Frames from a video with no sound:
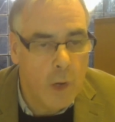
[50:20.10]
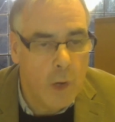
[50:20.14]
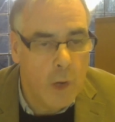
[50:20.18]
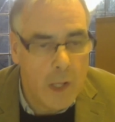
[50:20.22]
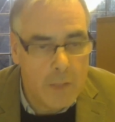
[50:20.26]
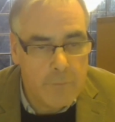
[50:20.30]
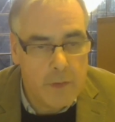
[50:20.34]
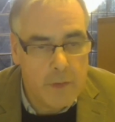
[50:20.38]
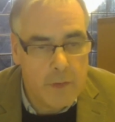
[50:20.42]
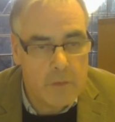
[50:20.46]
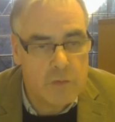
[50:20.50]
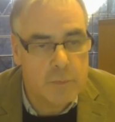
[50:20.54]

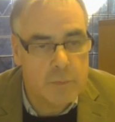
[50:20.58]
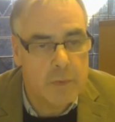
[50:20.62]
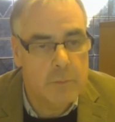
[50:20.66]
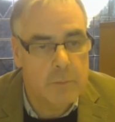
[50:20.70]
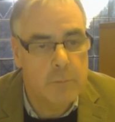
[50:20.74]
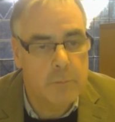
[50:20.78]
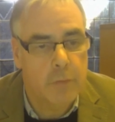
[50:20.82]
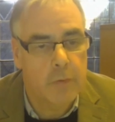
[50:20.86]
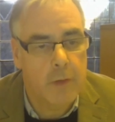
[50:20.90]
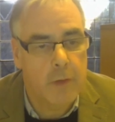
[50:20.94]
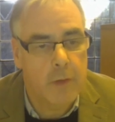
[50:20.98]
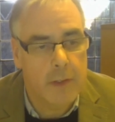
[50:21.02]
there has been
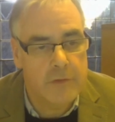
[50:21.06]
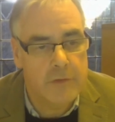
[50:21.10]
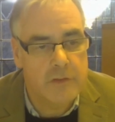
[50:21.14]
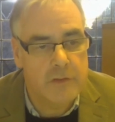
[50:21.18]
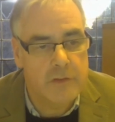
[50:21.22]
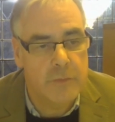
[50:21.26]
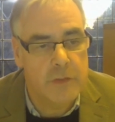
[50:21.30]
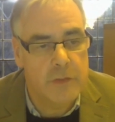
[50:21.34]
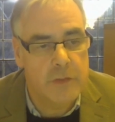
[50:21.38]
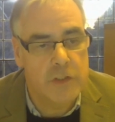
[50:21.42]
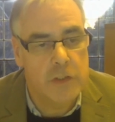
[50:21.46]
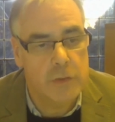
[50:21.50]
praise
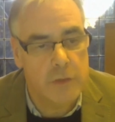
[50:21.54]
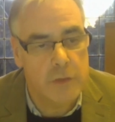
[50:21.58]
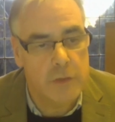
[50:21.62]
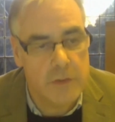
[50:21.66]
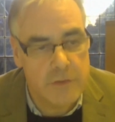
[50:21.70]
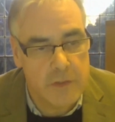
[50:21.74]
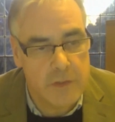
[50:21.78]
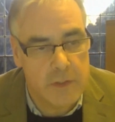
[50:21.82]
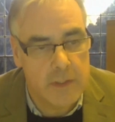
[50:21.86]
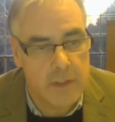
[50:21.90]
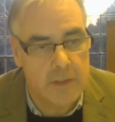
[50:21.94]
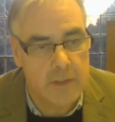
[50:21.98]
to the
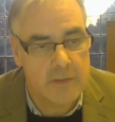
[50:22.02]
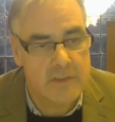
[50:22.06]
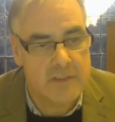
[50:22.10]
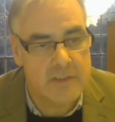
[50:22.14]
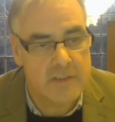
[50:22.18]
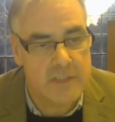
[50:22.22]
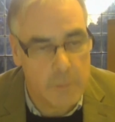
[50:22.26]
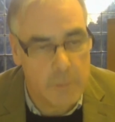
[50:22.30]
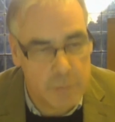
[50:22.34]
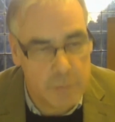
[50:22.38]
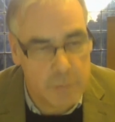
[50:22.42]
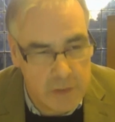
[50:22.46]
Tunisian
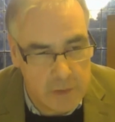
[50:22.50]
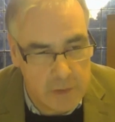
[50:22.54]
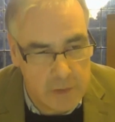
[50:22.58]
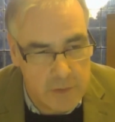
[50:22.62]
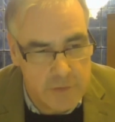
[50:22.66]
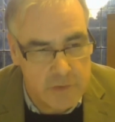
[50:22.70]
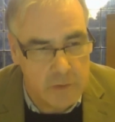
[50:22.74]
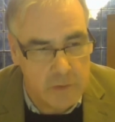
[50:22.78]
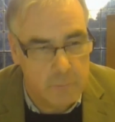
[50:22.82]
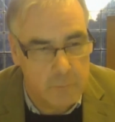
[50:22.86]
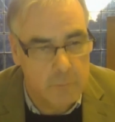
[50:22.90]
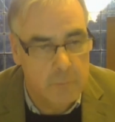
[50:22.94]

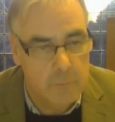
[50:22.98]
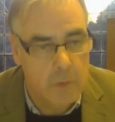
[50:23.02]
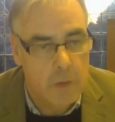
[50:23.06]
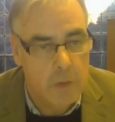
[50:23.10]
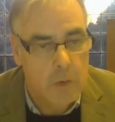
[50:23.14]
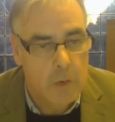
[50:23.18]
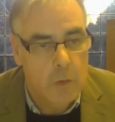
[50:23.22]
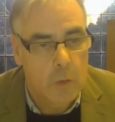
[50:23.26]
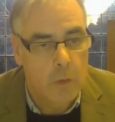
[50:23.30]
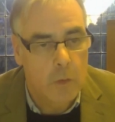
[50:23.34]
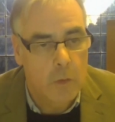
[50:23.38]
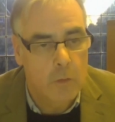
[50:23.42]
exceptionalism
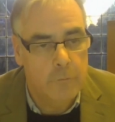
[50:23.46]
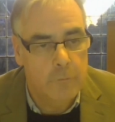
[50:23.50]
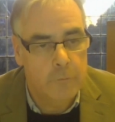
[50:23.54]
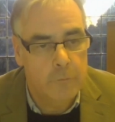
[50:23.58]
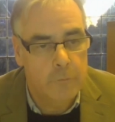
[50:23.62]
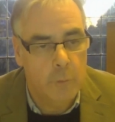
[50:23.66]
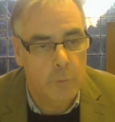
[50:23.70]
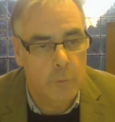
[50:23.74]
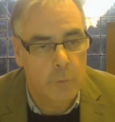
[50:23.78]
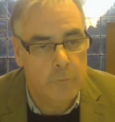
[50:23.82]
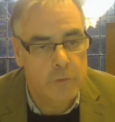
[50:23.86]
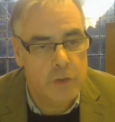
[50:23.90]
of
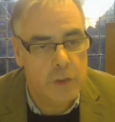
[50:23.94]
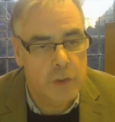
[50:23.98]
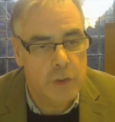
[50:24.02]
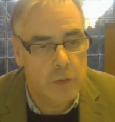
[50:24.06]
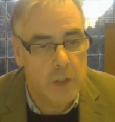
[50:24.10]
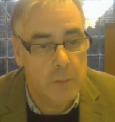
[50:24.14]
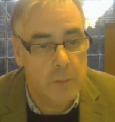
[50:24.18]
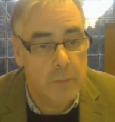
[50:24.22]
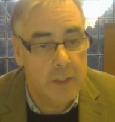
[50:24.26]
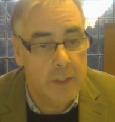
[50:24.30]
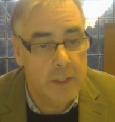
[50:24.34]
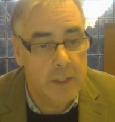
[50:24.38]

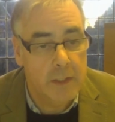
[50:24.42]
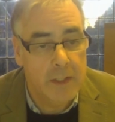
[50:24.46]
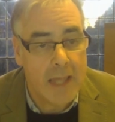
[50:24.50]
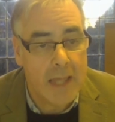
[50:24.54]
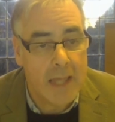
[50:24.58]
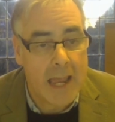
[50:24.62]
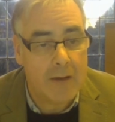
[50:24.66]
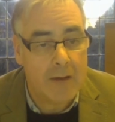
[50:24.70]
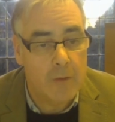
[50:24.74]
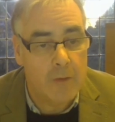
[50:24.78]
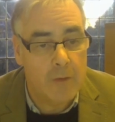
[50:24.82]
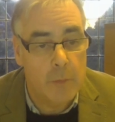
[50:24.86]
Tunisia being an
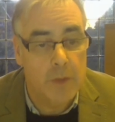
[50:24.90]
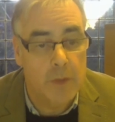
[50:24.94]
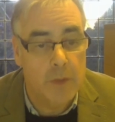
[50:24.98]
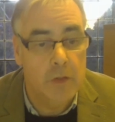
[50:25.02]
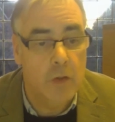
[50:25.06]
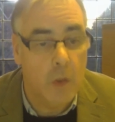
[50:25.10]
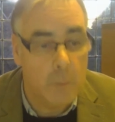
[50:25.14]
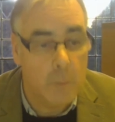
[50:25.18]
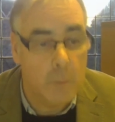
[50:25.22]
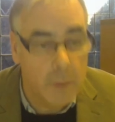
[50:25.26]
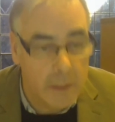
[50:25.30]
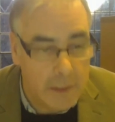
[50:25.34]
Arab
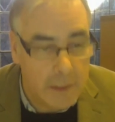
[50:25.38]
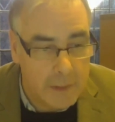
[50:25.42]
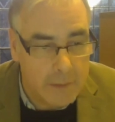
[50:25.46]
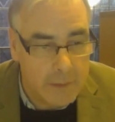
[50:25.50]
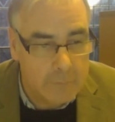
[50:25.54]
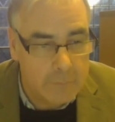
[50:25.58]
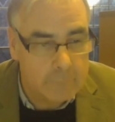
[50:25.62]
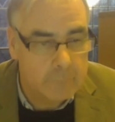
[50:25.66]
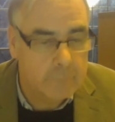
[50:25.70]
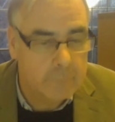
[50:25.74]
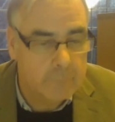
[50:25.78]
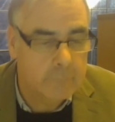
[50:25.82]
anomaly,
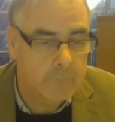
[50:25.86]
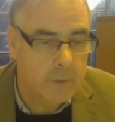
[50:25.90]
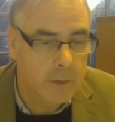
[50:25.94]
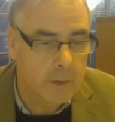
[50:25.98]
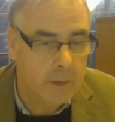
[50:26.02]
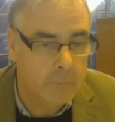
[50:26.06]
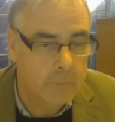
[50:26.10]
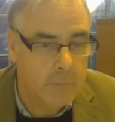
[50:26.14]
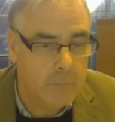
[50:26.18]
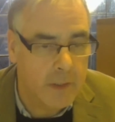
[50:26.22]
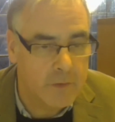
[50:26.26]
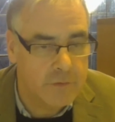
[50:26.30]

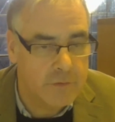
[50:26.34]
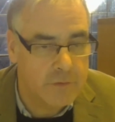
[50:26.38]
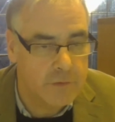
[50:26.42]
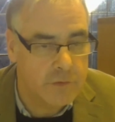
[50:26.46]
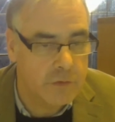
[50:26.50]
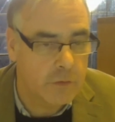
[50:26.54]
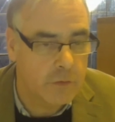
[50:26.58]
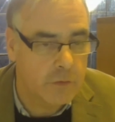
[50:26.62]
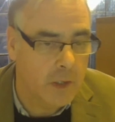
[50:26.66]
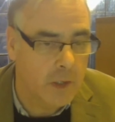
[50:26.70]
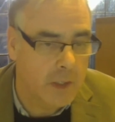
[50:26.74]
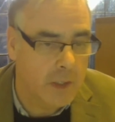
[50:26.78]
as
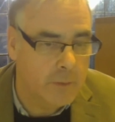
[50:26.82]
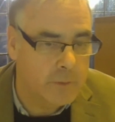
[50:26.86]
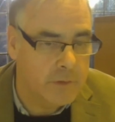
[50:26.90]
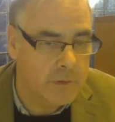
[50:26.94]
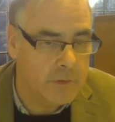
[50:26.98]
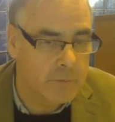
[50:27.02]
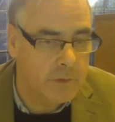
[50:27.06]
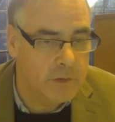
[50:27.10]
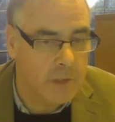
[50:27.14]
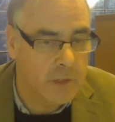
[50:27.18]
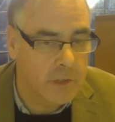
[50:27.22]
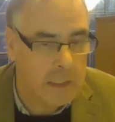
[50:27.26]
described in
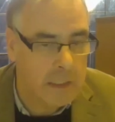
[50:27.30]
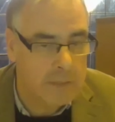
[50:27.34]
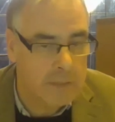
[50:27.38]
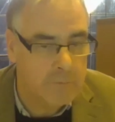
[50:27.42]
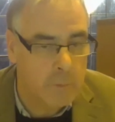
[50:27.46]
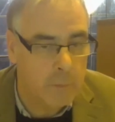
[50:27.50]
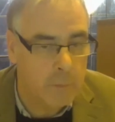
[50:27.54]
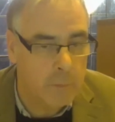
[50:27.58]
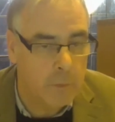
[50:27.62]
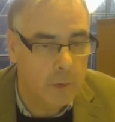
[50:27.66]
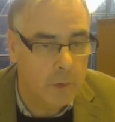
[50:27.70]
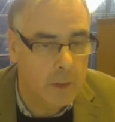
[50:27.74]
the title of the
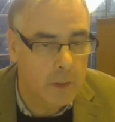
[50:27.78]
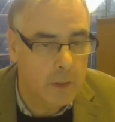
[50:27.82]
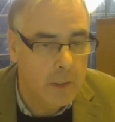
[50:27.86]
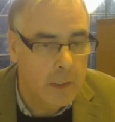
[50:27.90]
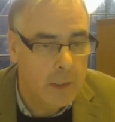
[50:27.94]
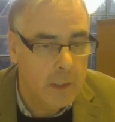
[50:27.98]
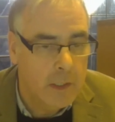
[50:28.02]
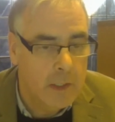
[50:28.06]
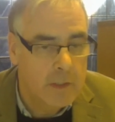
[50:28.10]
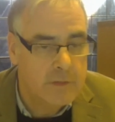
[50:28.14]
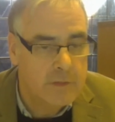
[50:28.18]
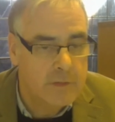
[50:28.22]
book
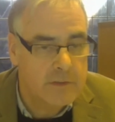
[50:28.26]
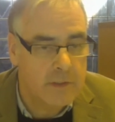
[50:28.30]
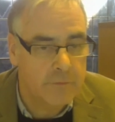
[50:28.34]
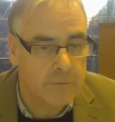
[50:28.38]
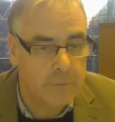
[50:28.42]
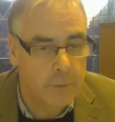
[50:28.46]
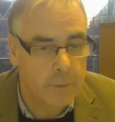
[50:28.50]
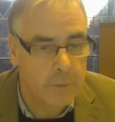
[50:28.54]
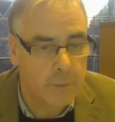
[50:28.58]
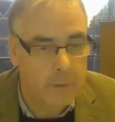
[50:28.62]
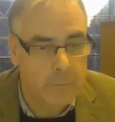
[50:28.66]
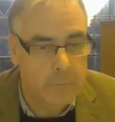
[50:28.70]

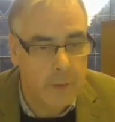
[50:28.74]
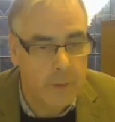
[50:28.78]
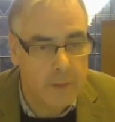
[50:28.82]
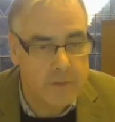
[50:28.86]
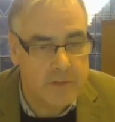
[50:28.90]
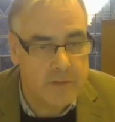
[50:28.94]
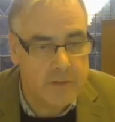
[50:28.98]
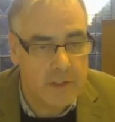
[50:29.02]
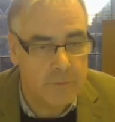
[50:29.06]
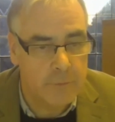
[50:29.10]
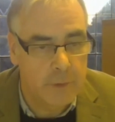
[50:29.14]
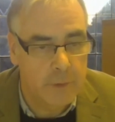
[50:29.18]
by
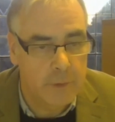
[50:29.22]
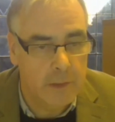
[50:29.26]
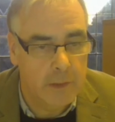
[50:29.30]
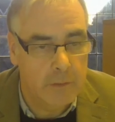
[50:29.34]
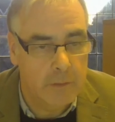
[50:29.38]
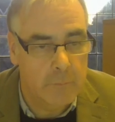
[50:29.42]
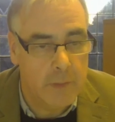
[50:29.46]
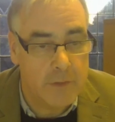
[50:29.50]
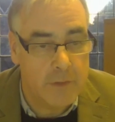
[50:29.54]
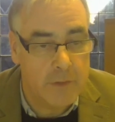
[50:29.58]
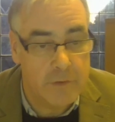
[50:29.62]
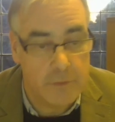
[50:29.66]
Safwan
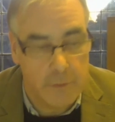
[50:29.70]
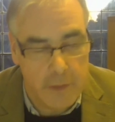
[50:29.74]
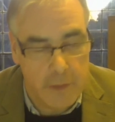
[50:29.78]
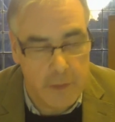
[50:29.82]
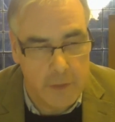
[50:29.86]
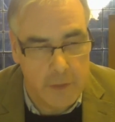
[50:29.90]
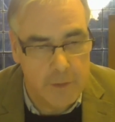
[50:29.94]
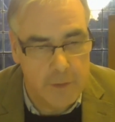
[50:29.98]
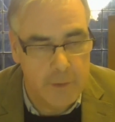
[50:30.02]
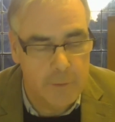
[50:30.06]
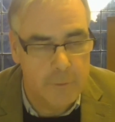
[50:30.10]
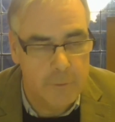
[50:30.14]
al-Mazri,
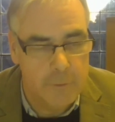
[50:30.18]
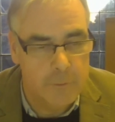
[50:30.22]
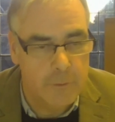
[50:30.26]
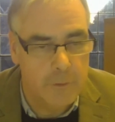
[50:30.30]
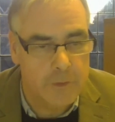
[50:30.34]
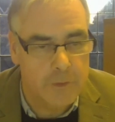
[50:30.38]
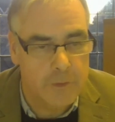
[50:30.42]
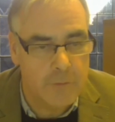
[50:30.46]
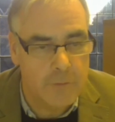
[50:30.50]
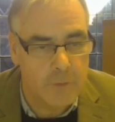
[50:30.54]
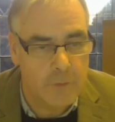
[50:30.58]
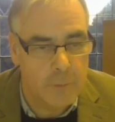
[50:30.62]
I know
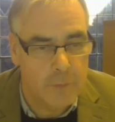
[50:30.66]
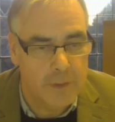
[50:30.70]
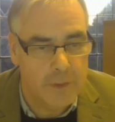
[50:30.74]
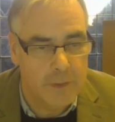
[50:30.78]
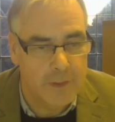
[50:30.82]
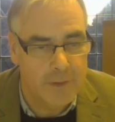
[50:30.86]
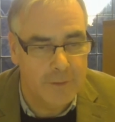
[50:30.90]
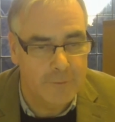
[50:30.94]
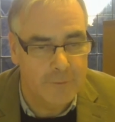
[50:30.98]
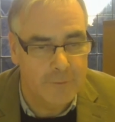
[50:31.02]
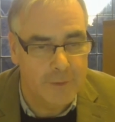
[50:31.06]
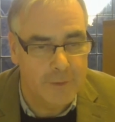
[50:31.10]
not
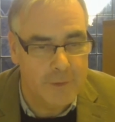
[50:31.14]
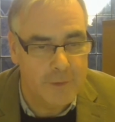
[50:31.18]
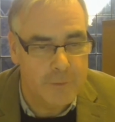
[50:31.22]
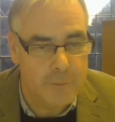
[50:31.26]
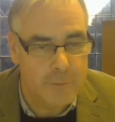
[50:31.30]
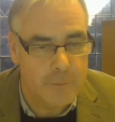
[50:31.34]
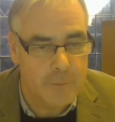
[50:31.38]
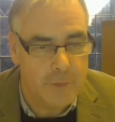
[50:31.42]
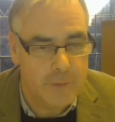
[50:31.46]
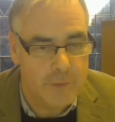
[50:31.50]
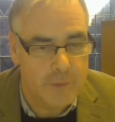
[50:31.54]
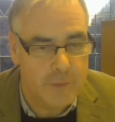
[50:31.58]
everybody agrees
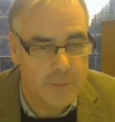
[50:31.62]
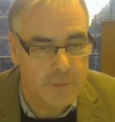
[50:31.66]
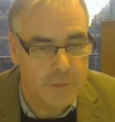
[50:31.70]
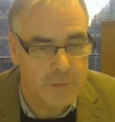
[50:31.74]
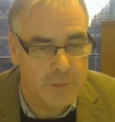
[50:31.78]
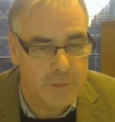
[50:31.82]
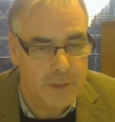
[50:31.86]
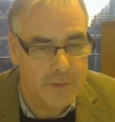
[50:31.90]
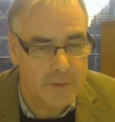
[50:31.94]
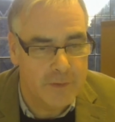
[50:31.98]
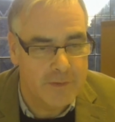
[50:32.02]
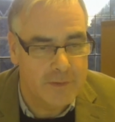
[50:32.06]
with his
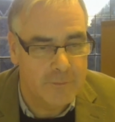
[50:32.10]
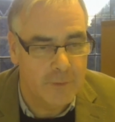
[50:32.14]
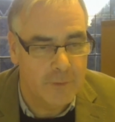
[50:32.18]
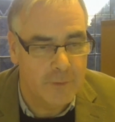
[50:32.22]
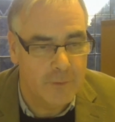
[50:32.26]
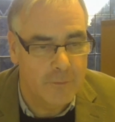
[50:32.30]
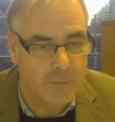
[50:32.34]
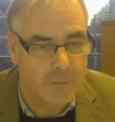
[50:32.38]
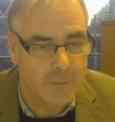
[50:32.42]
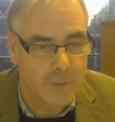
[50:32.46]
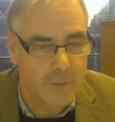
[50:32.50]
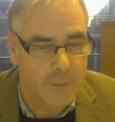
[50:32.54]
perspective
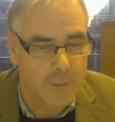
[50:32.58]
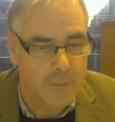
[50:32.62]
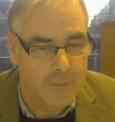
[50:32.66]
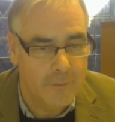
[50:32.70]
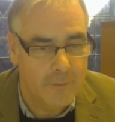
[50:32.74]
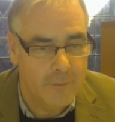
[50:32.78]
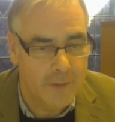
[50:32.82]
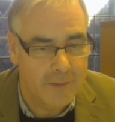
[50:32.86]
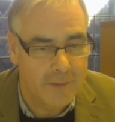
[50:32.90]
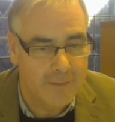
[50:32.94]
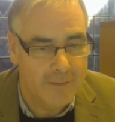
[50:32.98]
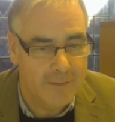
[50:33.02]
on
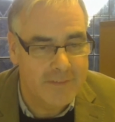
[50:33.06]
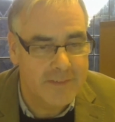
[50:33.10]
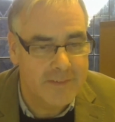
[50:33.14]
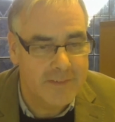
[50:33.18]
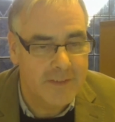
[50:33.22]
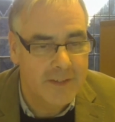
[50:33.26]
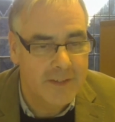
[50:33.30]
things.